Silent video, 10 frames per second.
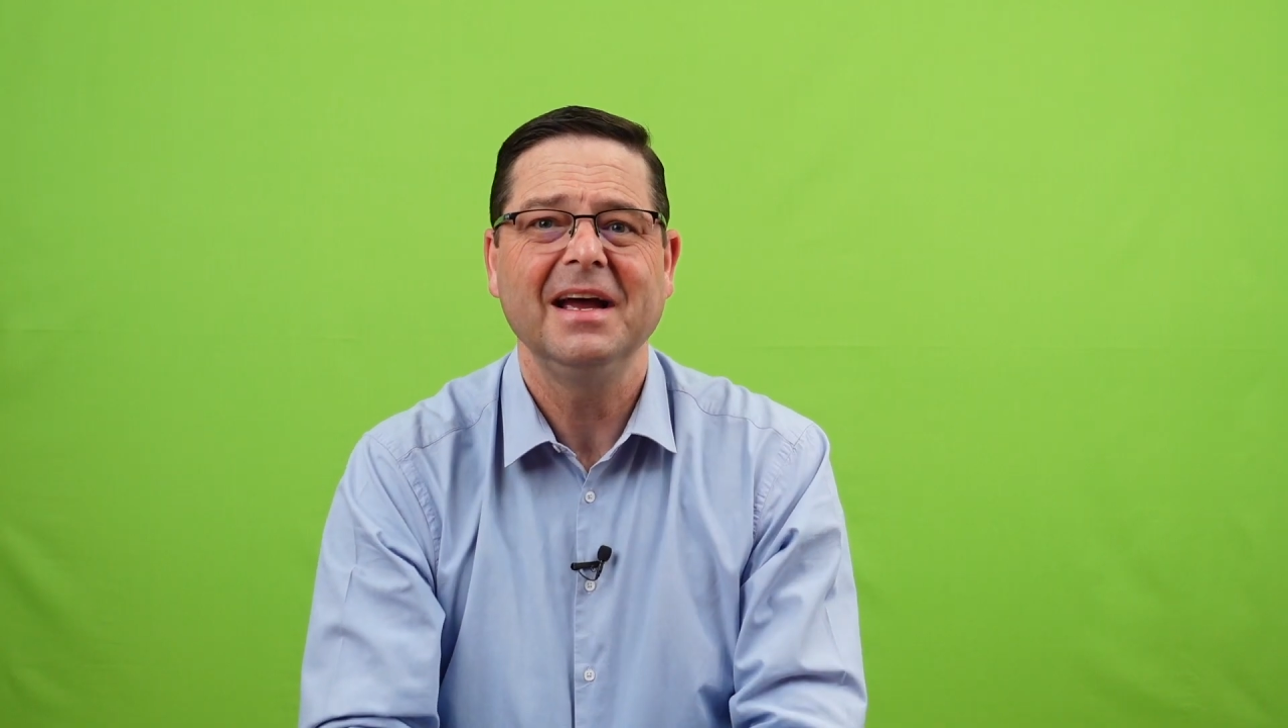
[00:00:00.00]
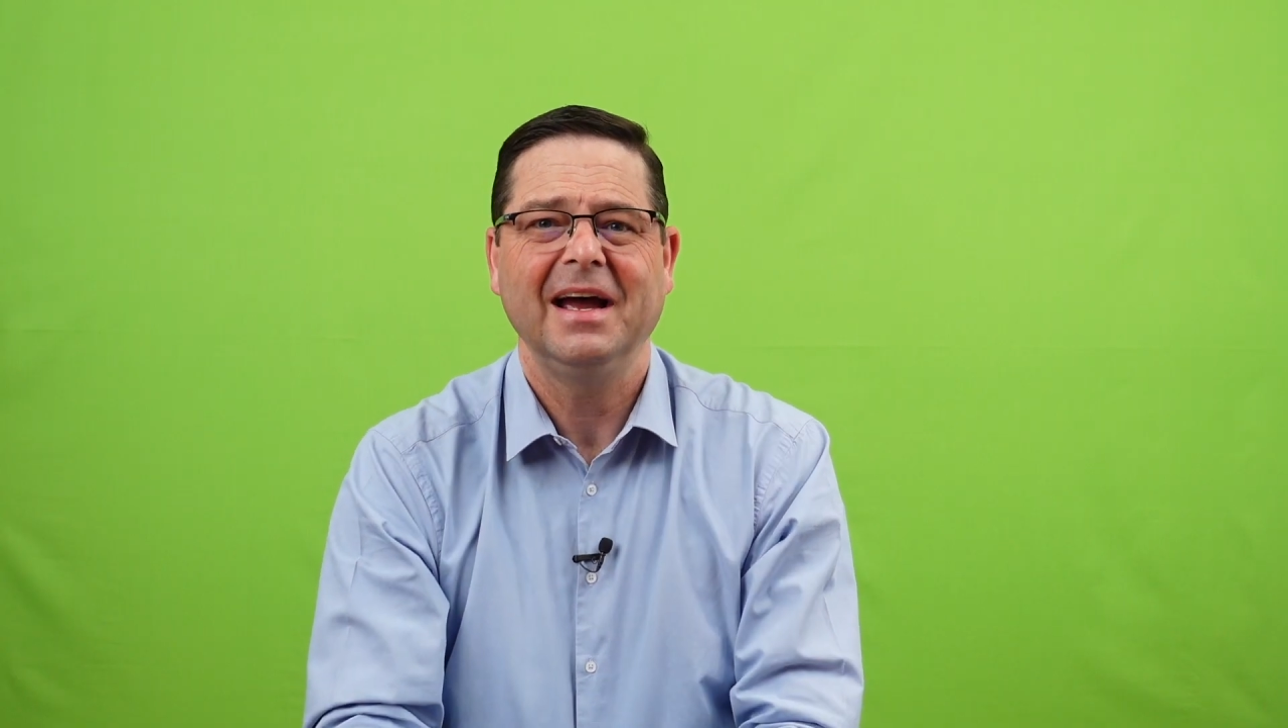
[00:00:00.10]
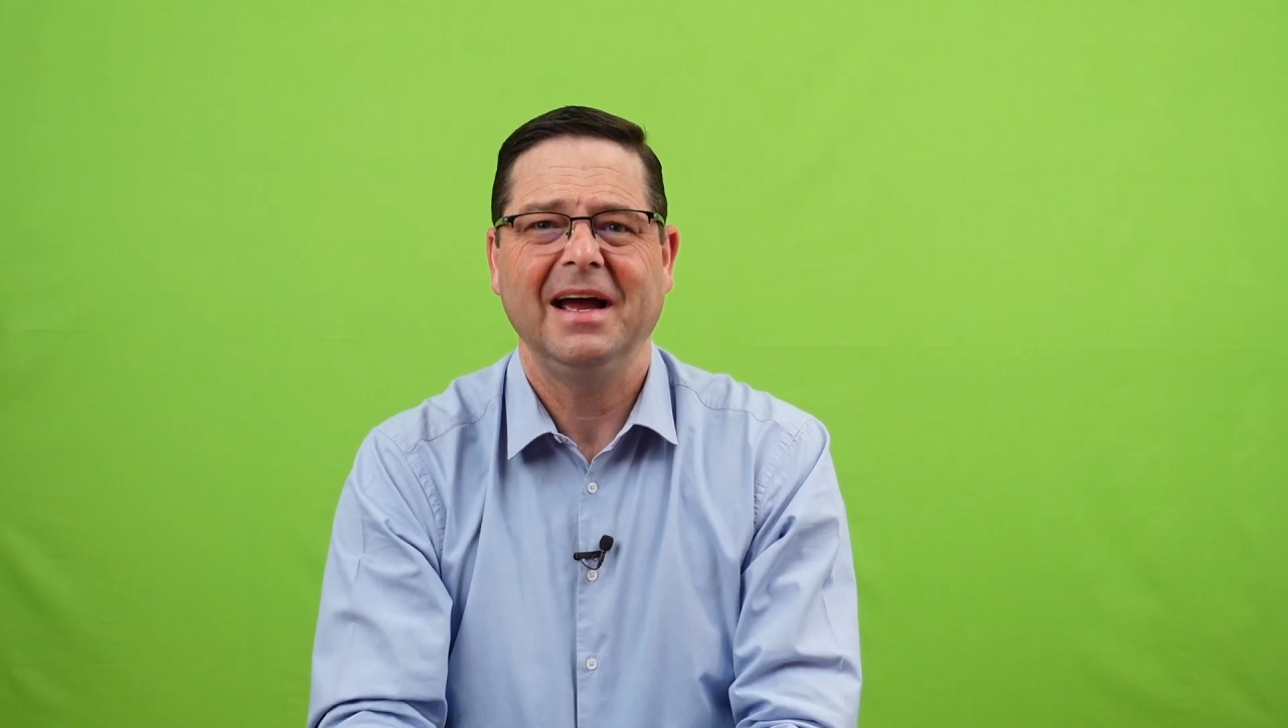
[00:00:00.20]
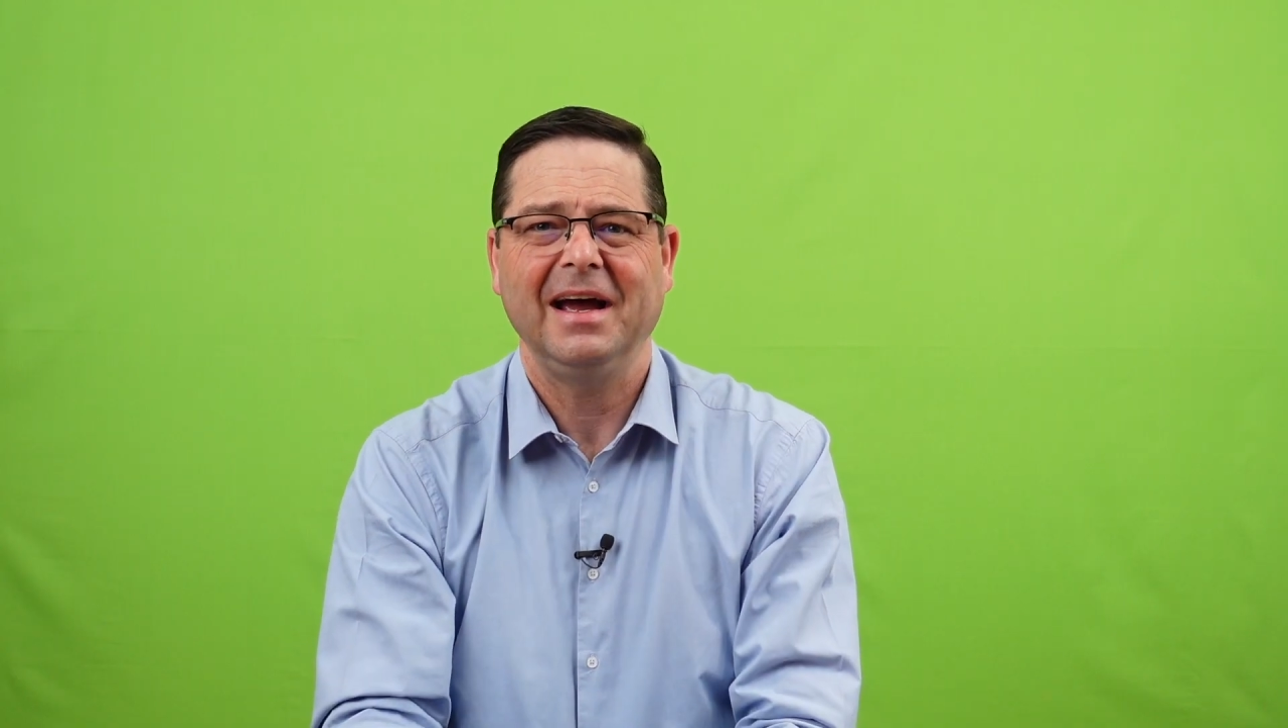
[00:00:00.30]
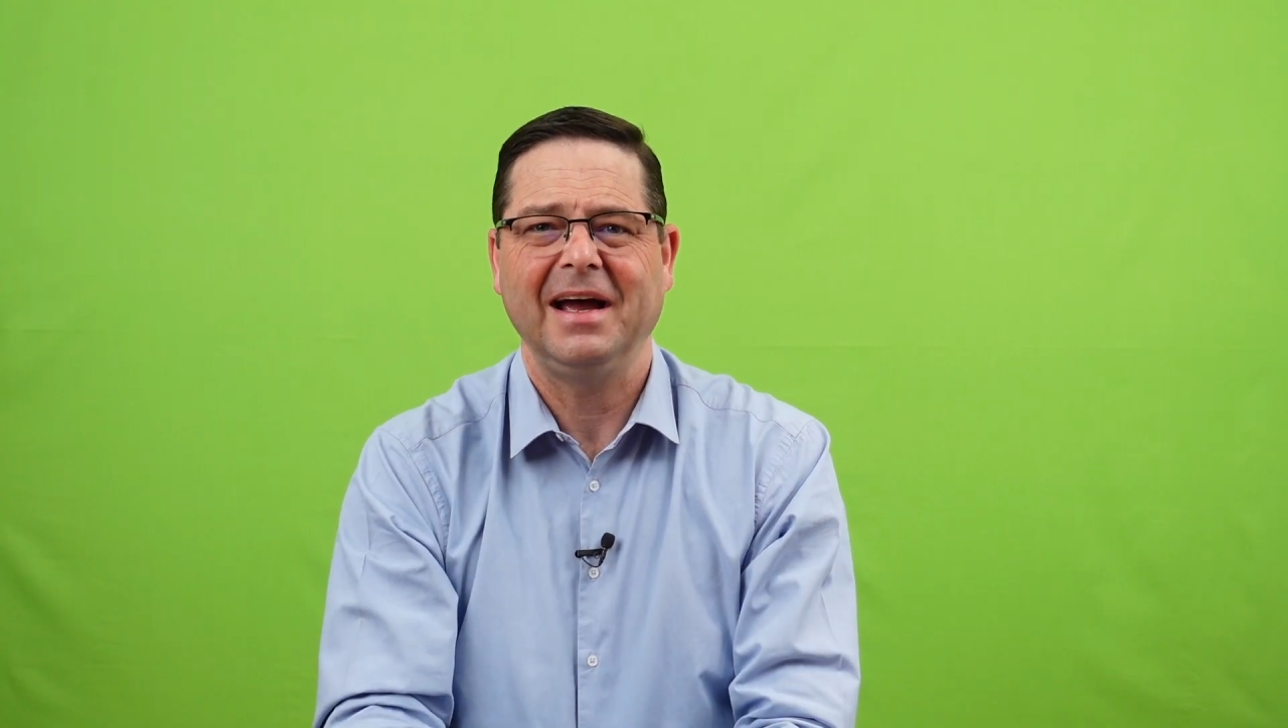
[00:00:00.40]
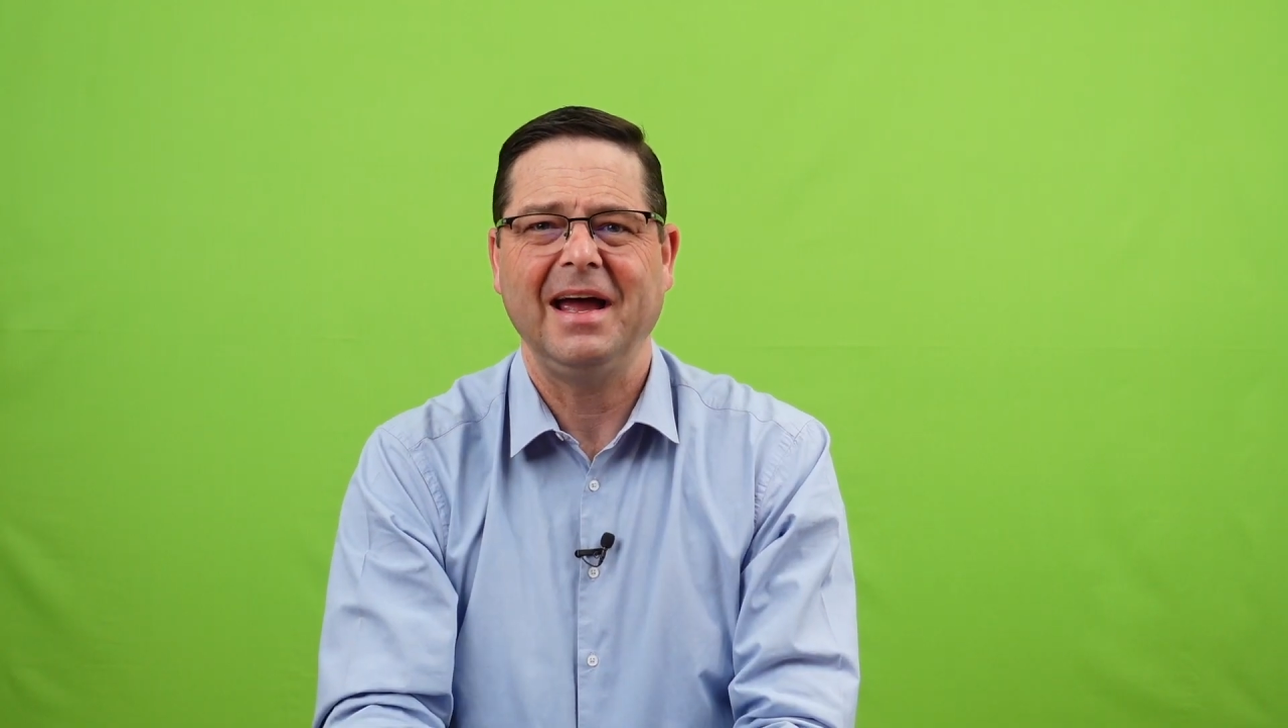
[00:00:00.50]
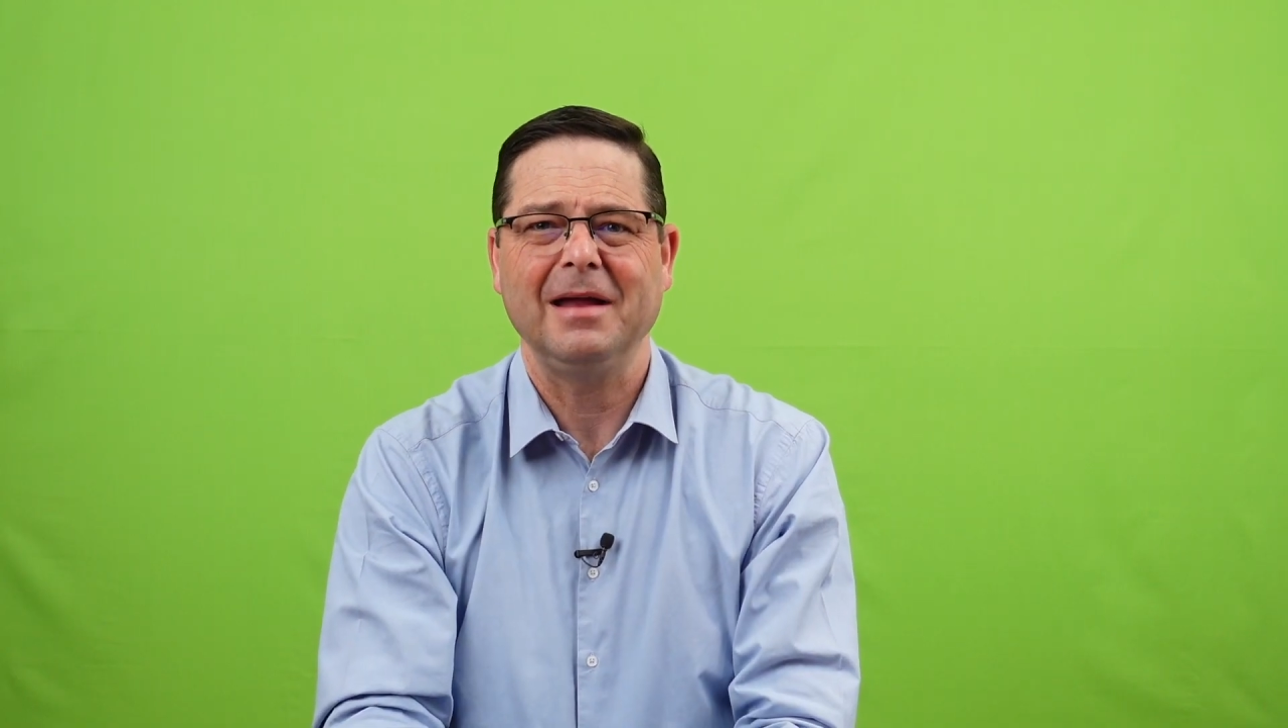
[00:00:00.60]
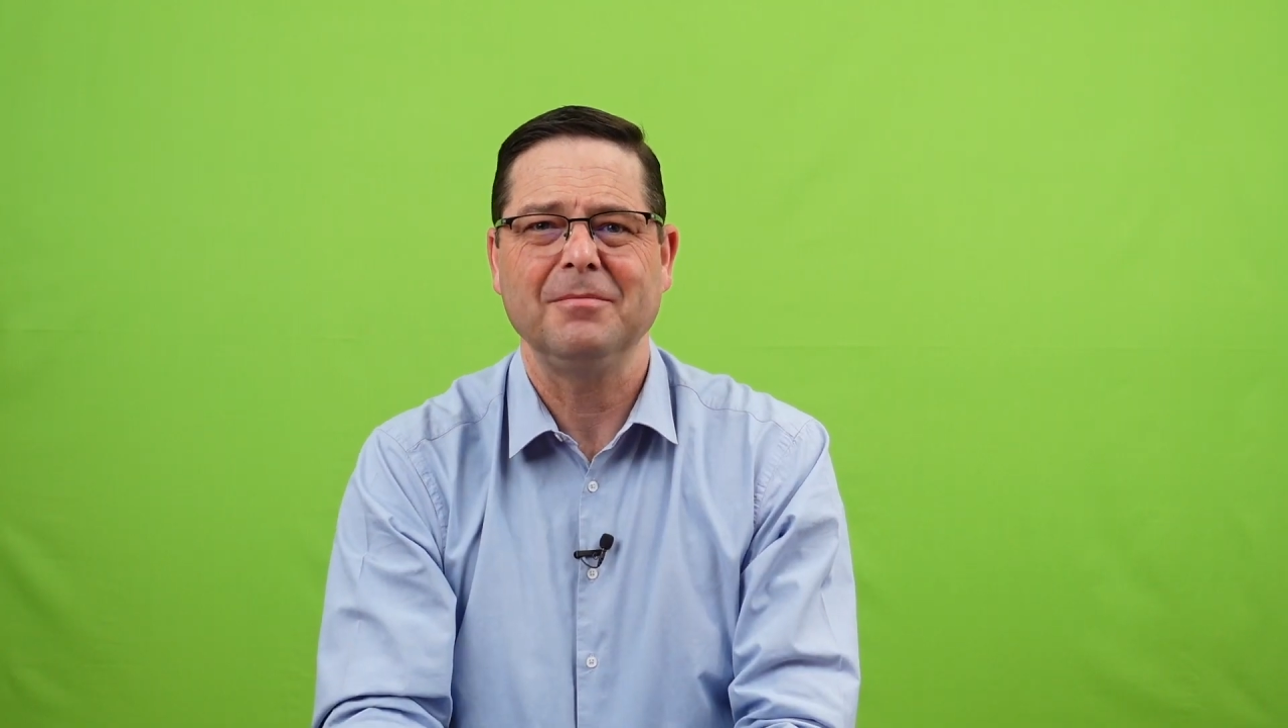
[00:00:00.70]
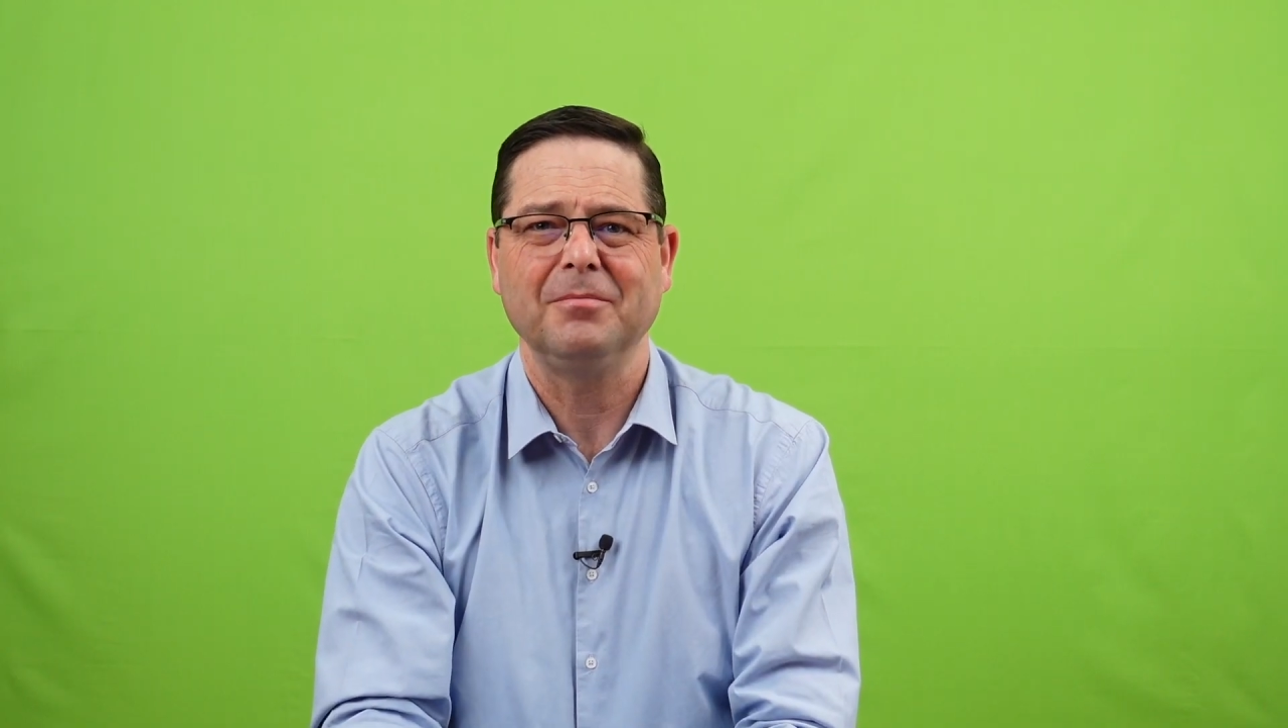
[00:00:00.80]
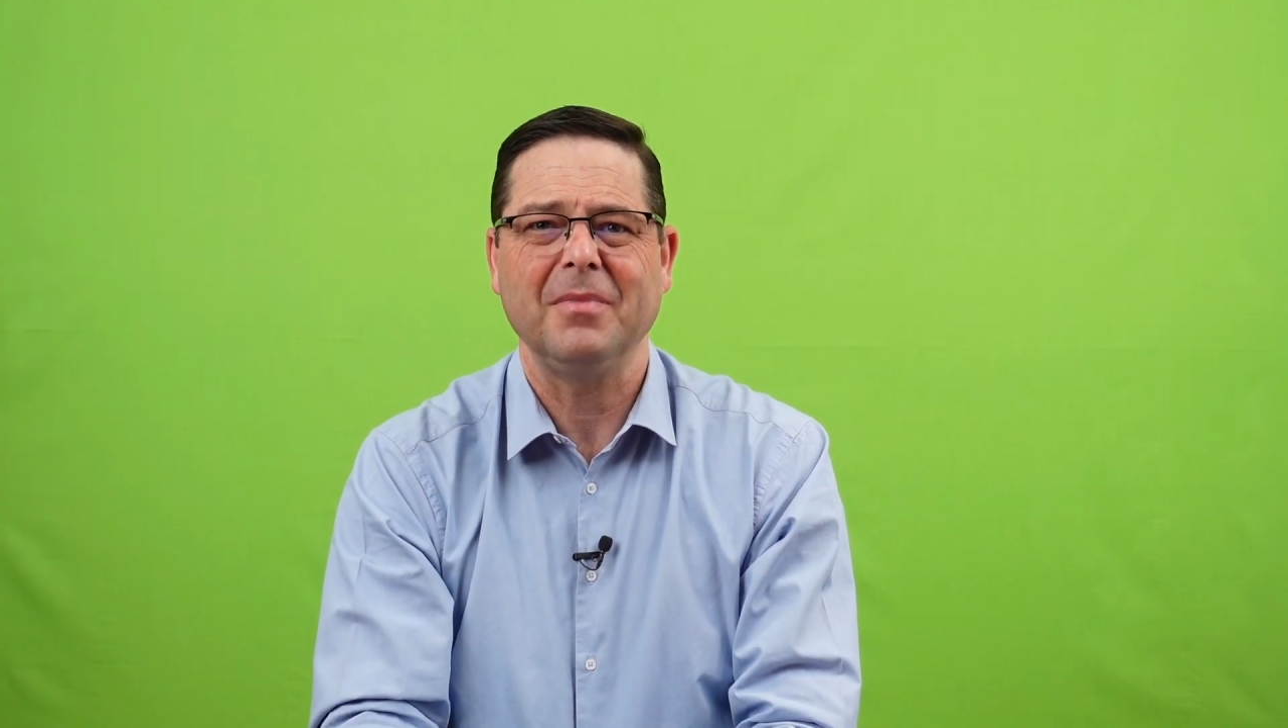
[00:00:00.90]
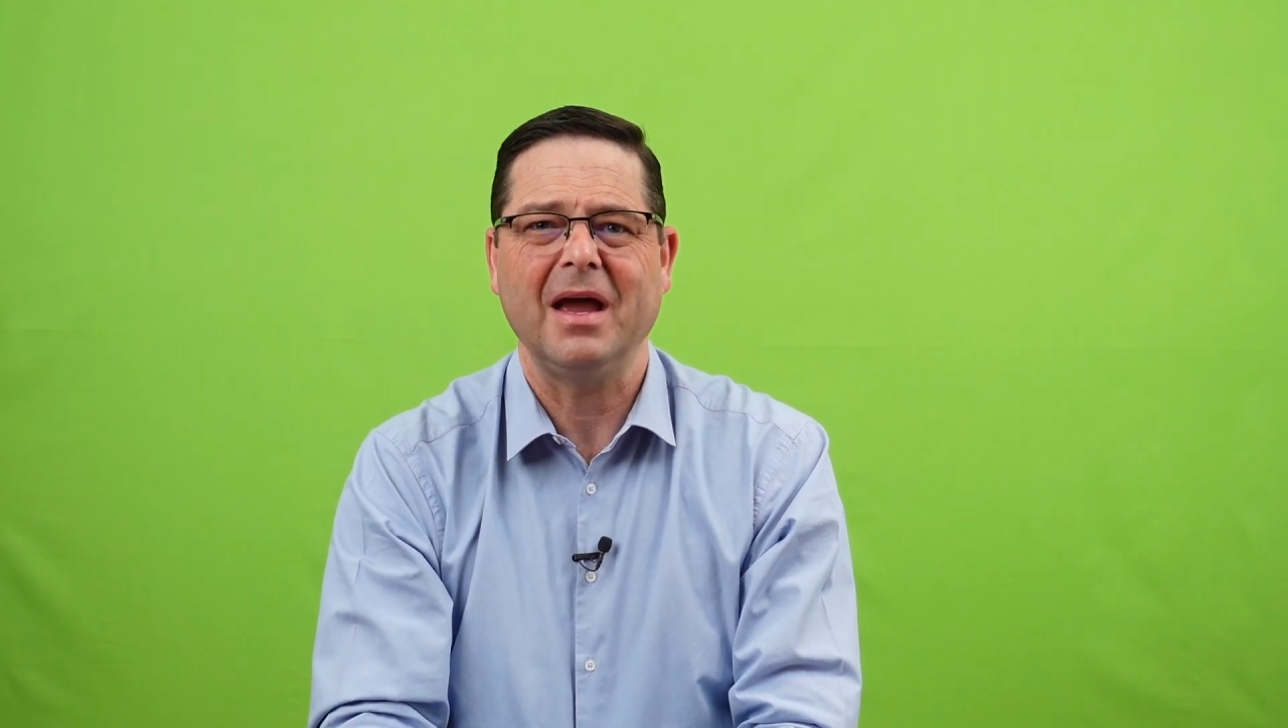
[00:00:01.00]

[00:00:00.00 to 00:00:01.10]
and